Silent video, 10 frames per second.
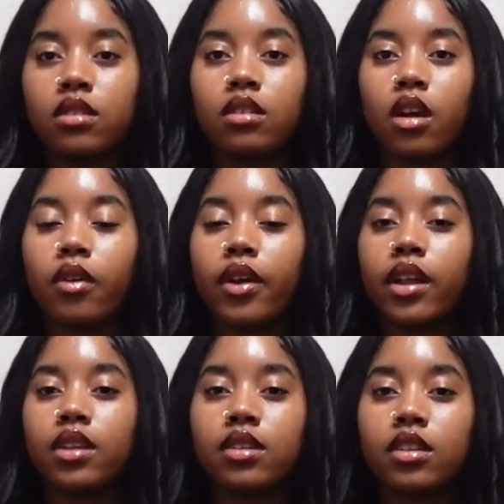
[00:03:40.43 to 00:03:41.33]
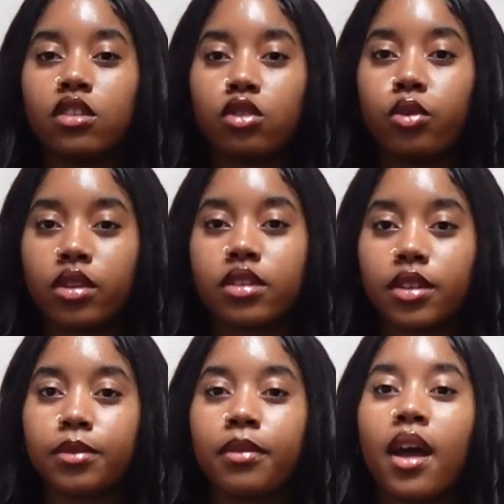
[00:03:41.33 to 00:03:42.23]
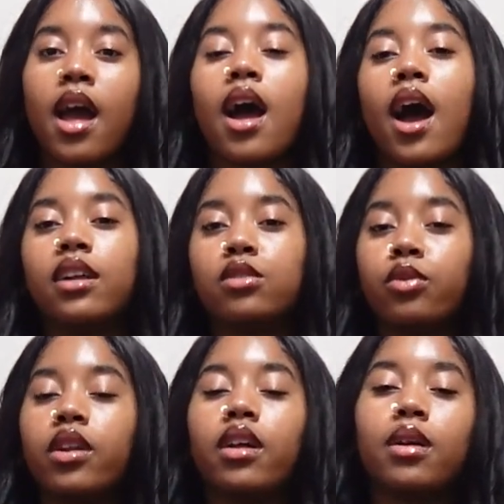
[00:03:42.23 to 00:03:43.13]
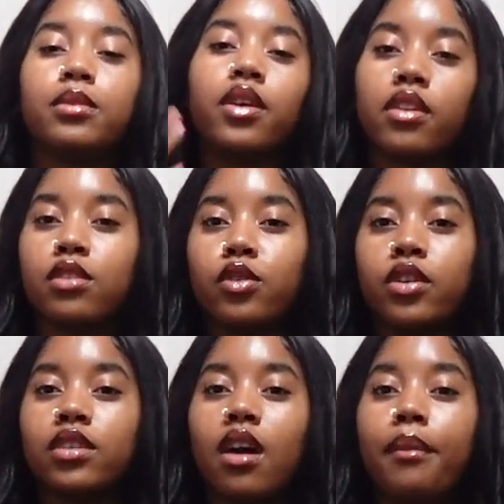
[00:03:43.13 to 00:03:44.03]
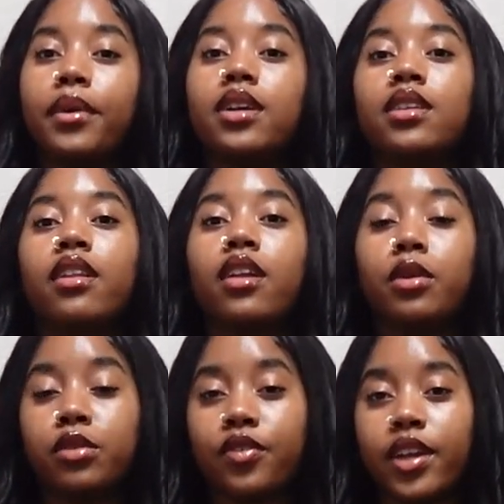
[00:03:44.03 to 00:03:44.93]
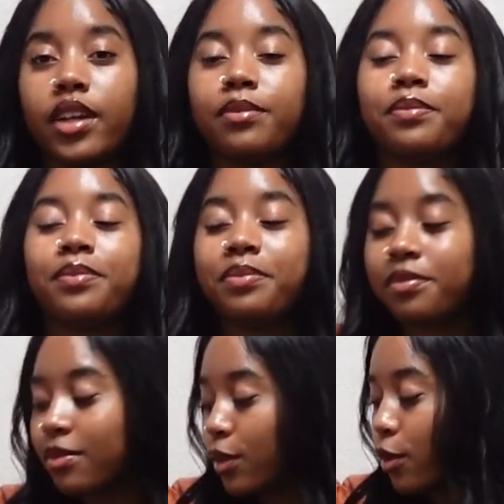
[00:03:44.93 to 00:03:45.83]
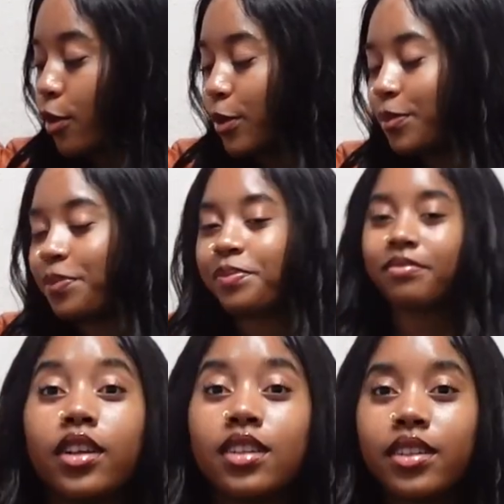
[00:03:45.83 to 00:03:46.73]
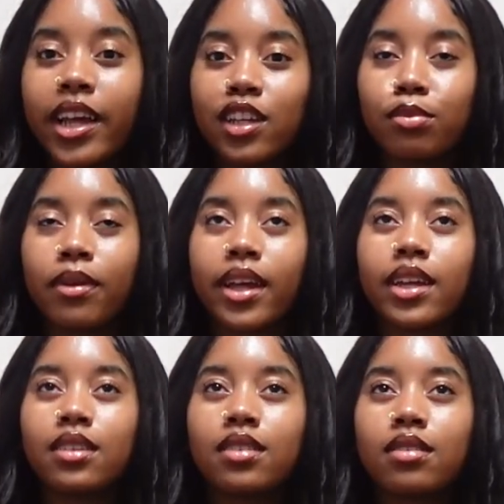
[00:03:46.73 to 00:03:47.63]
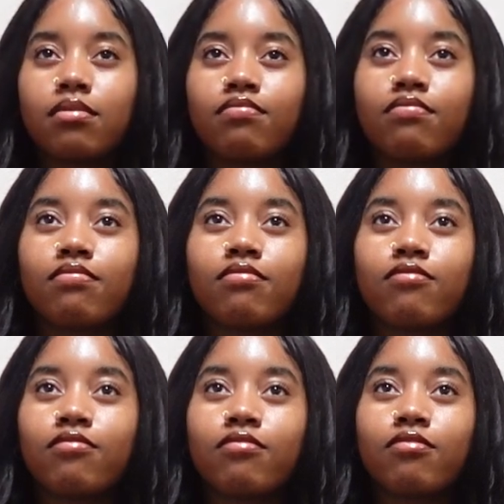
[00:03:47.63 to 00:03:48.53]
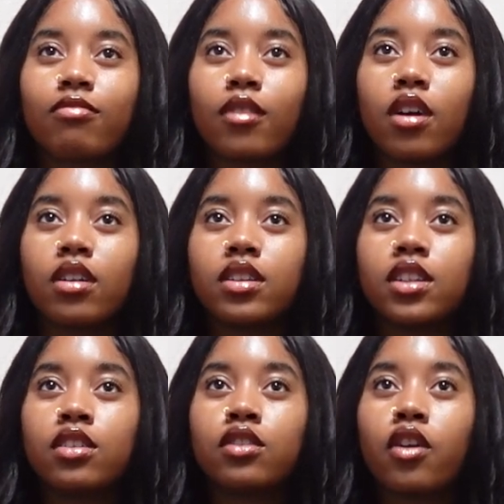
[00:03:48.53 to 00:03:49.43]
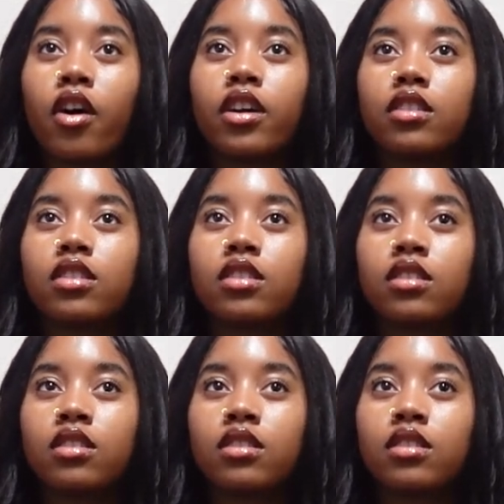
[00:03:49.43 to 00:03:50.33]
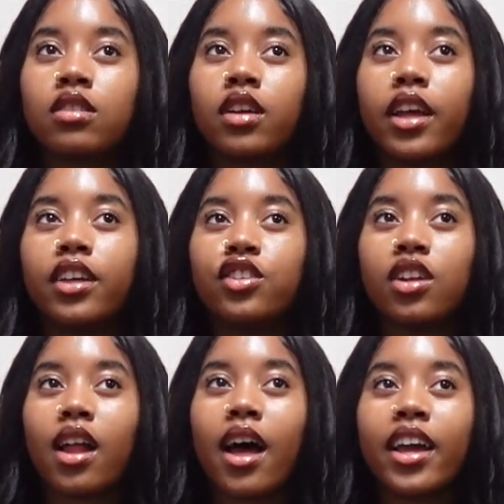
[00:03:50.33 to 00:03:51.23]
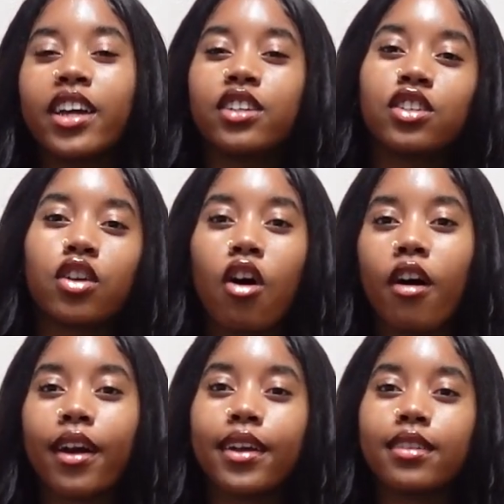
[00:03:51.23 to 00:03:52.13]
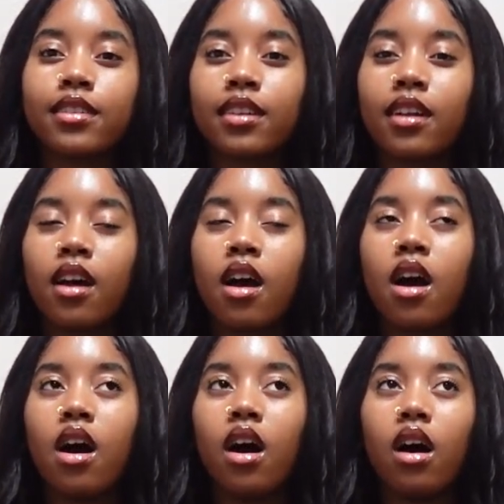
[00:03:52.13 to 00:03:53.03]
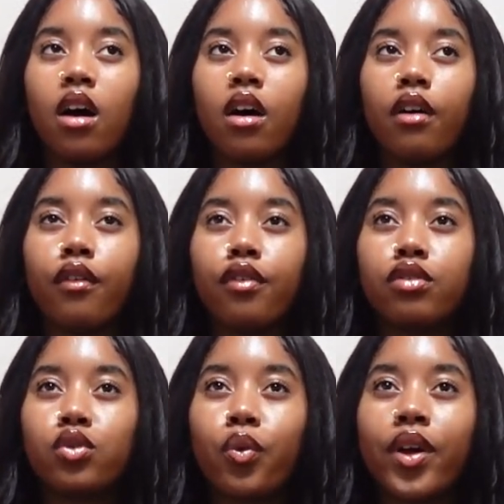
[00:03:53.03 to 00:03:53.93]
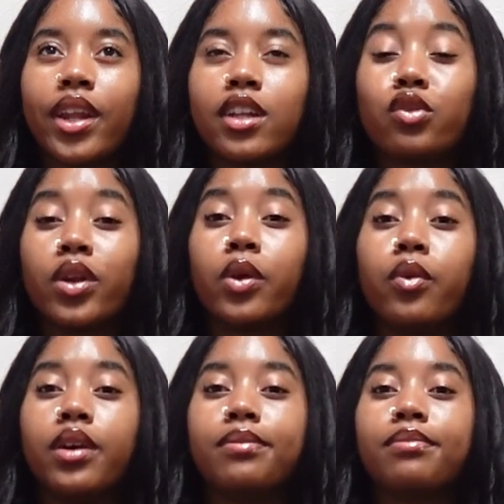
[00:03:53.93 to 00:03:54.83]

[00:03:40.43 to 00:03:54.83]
No ill intentions towards him. I just wanted to come tell the story time because I thought it was funny. Cool. So this takes place, this starts in July-ish, August of 2021.